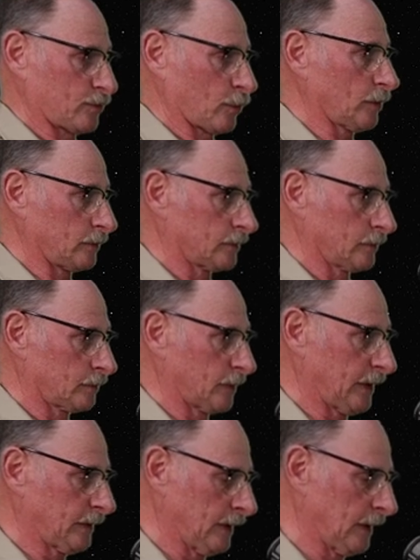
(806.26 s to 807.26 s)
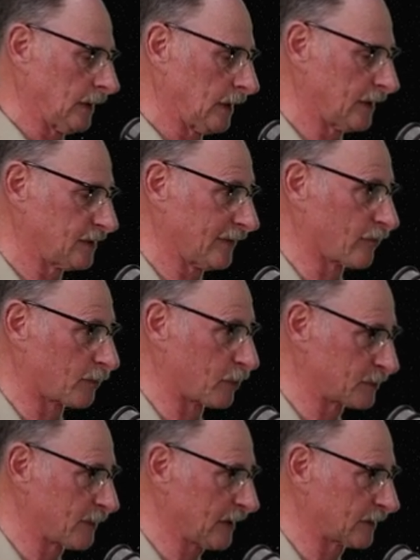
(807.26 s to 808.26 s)
of this world, right? A
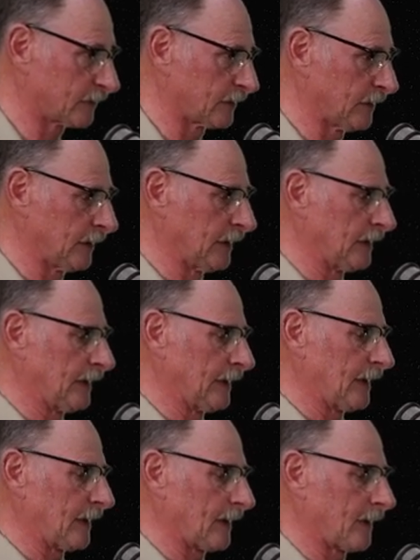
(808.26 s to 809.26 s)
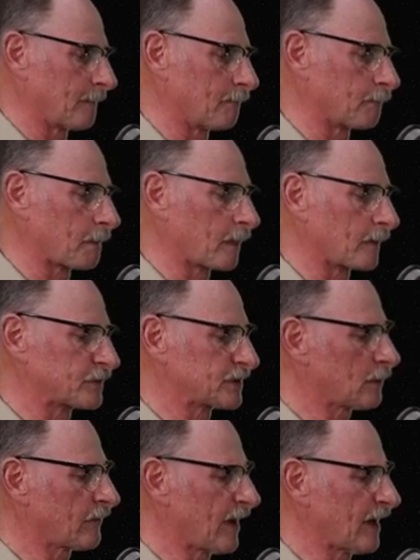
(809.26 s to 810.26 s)
different perspective. Some
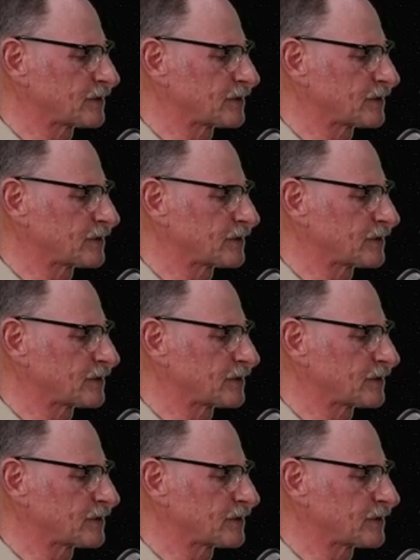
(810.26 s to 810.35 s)
have